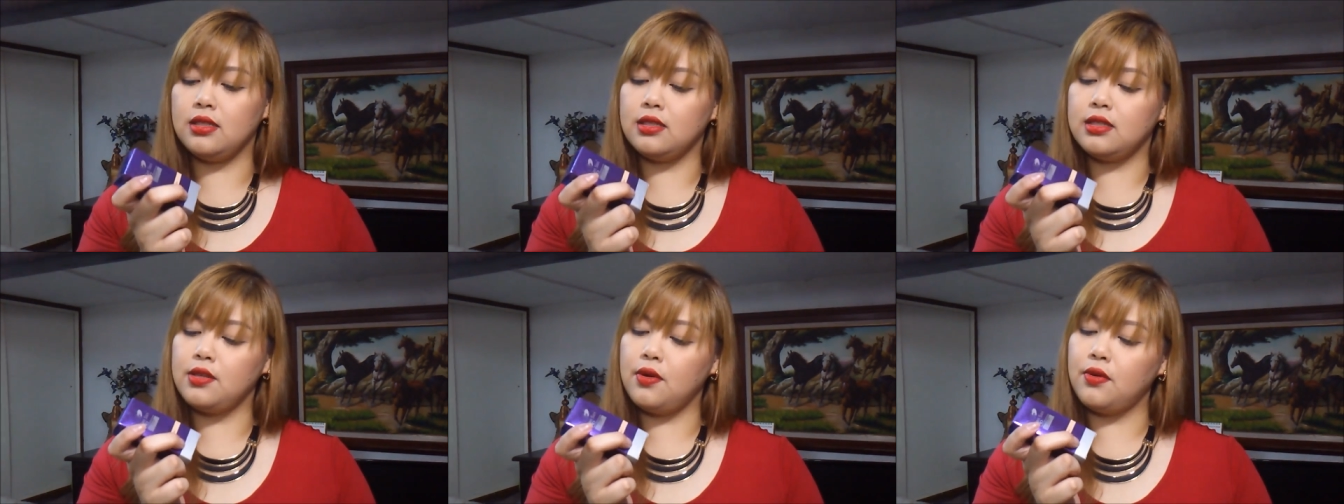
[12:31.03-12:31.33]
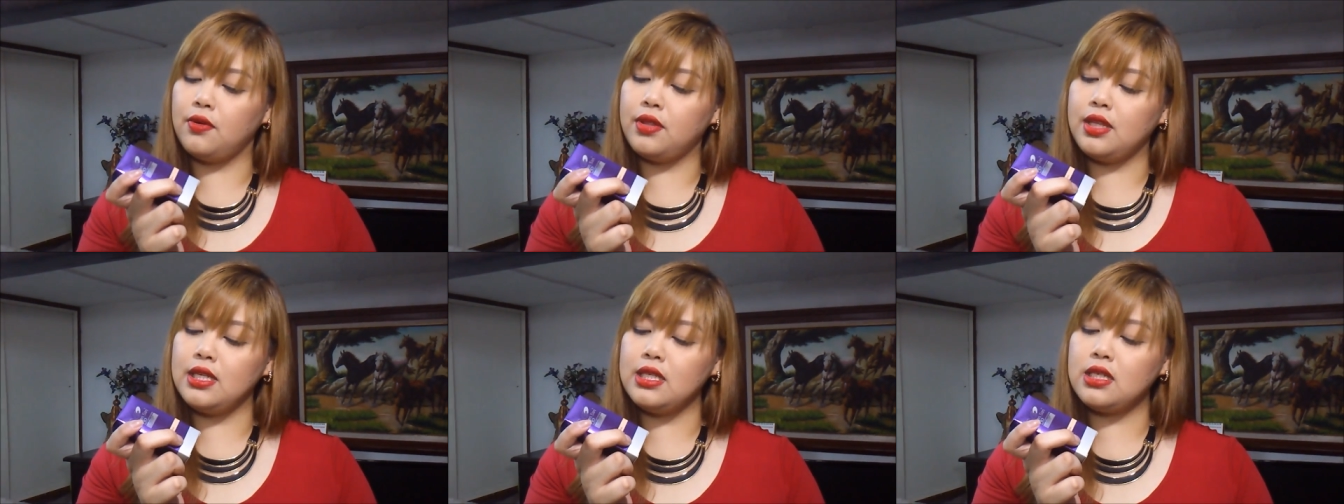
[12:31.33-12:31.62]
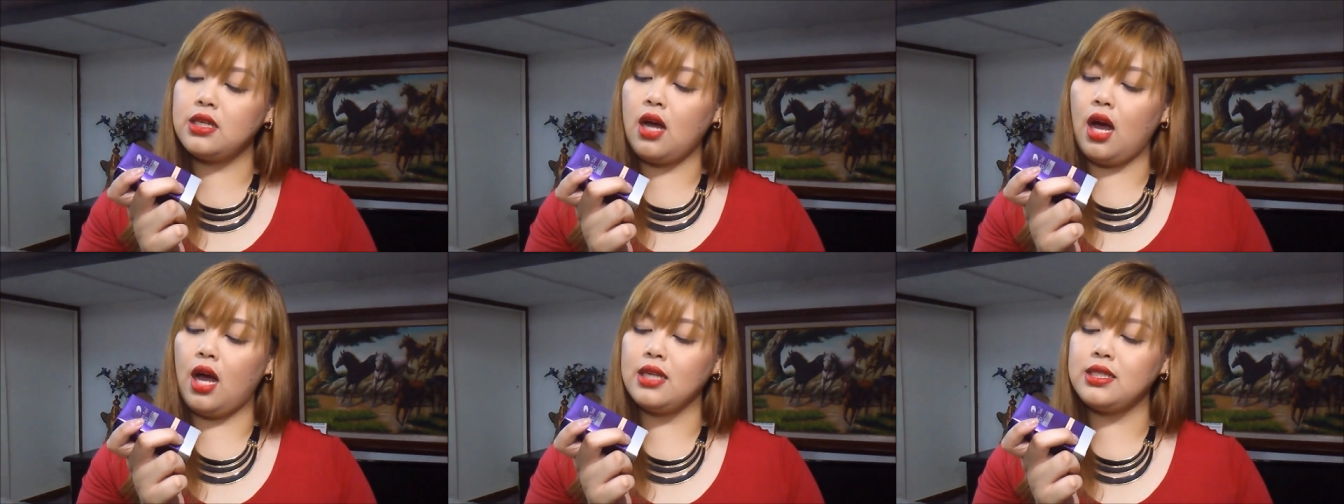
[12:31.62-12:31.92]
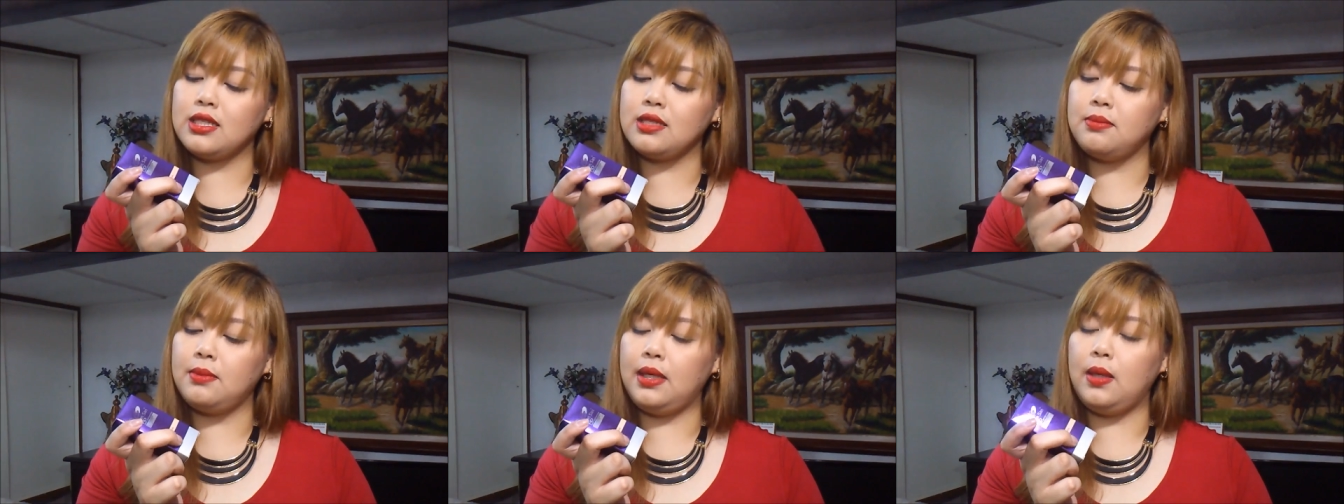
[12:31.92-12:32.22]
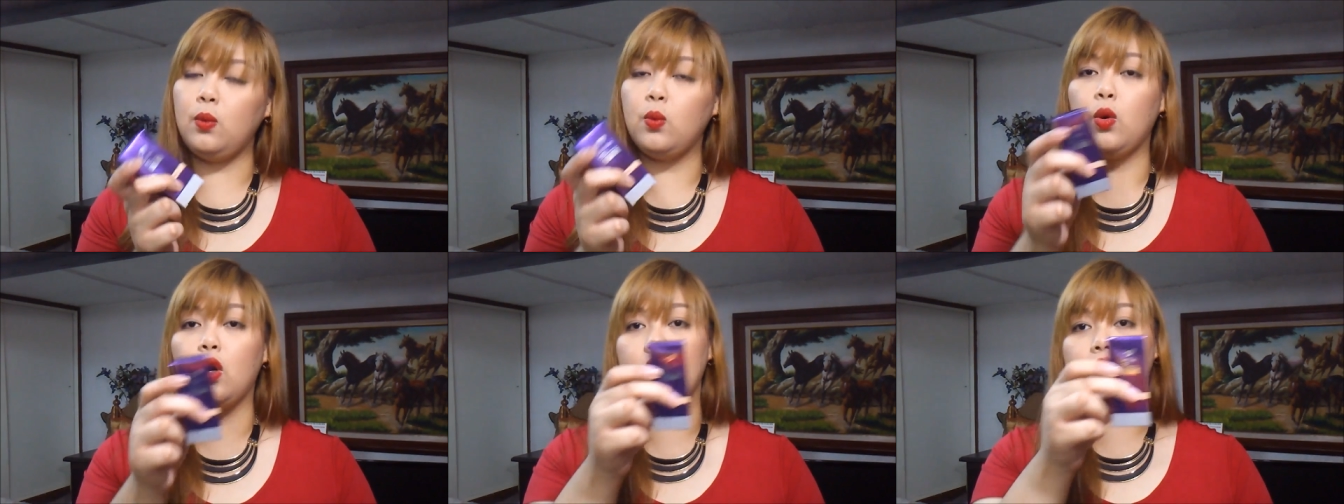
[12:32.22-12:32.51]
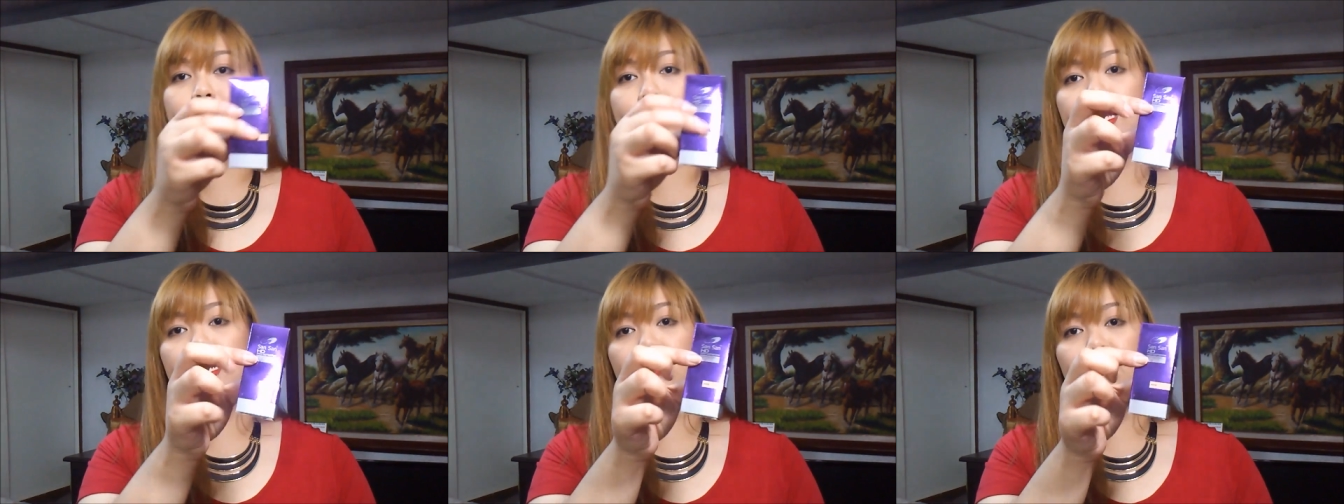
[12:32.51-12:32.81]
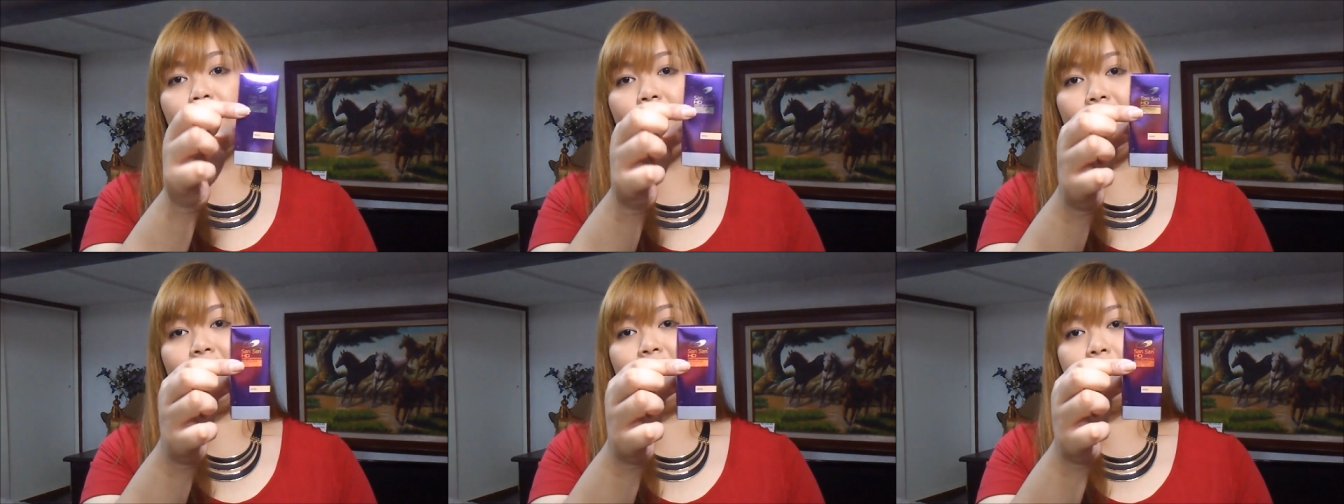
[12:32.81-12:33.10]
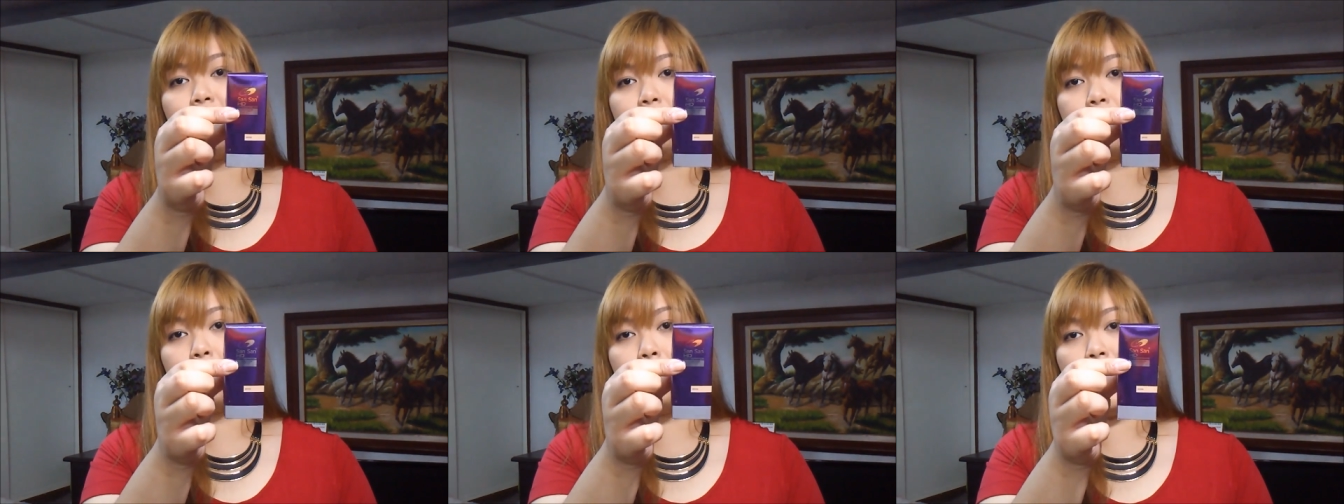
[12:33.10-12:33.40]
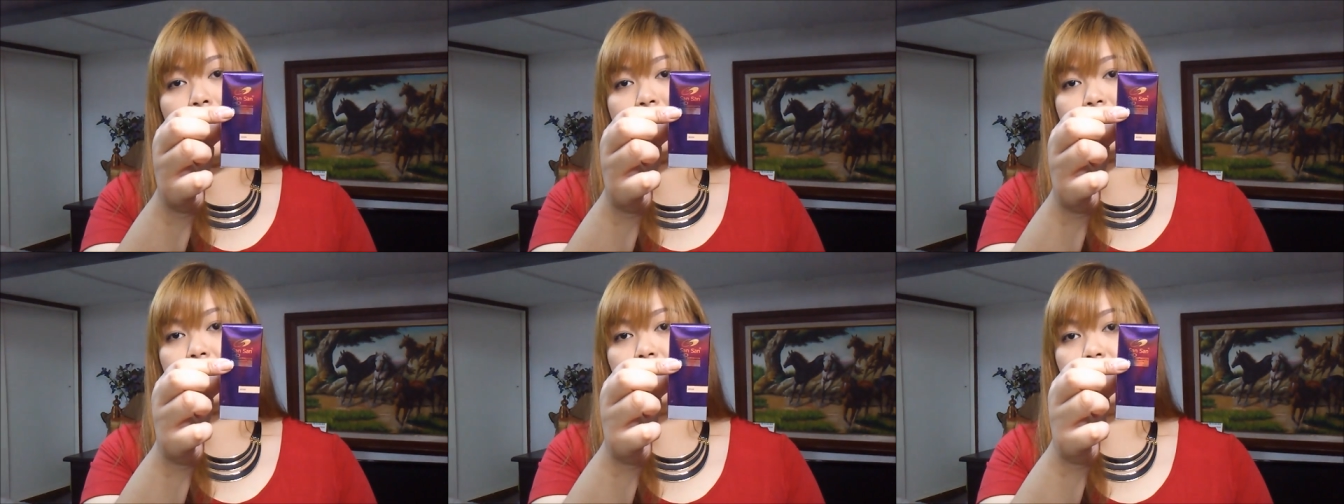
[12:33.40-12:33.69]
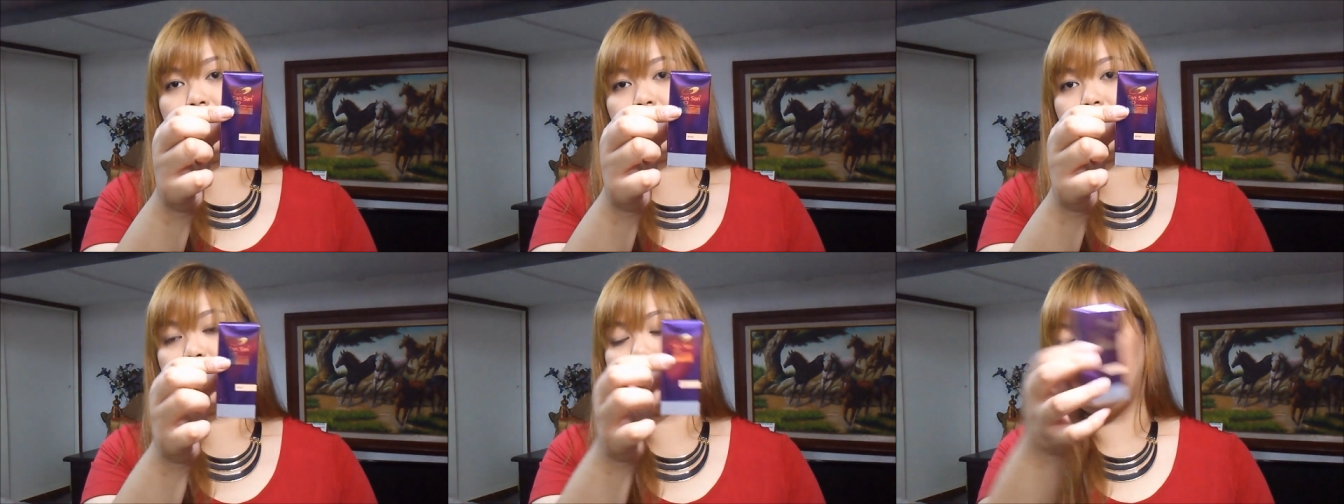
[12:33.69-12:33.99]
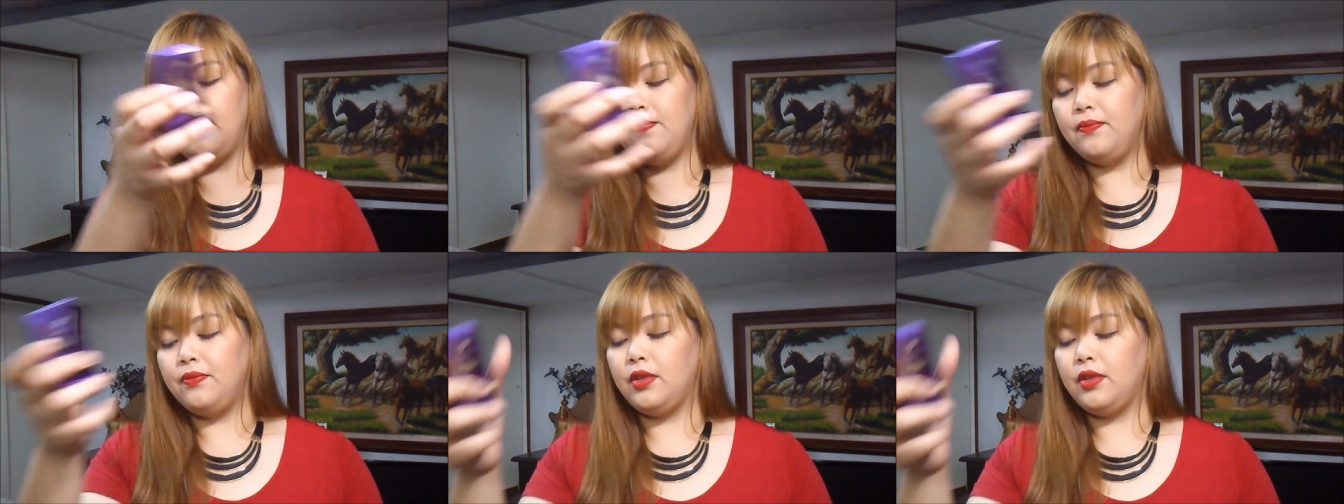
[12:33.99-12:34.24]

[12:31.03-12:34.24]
so this cost me 195 pesos